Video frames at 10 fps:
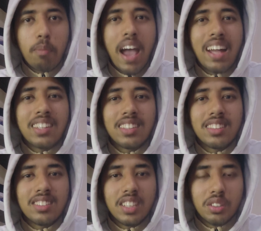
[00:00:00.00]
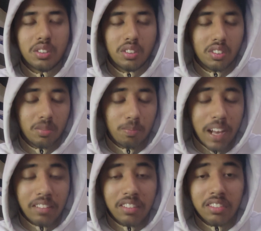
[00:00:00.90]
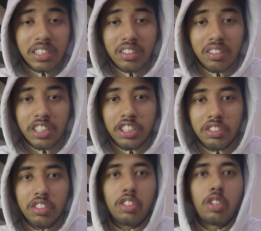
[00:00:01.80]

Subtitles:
Pattern, pattern recognition